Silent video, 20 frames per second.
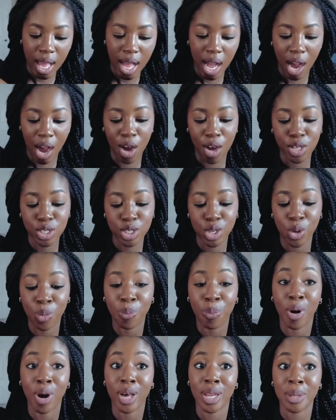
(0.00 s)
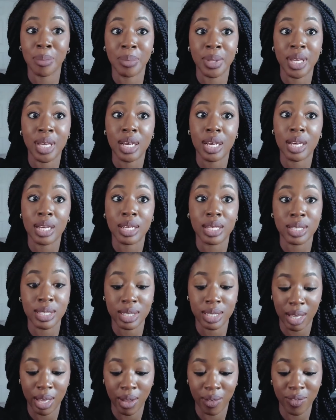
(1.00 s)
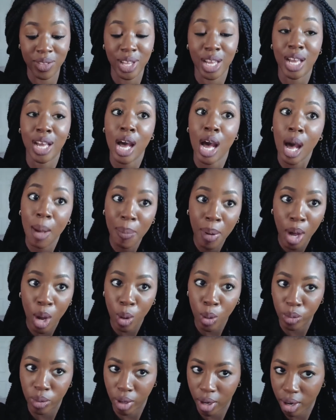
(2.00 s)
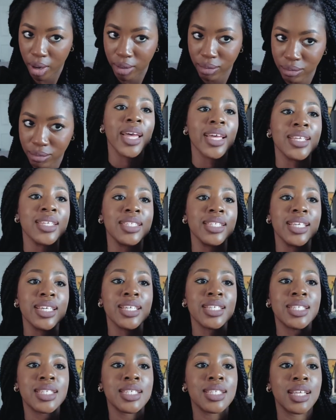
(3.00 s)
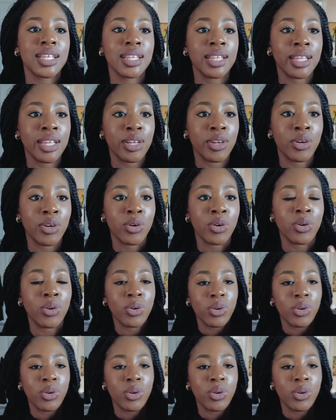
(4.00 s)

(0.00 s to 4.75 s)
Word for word: also bought it because of the cup holder is this little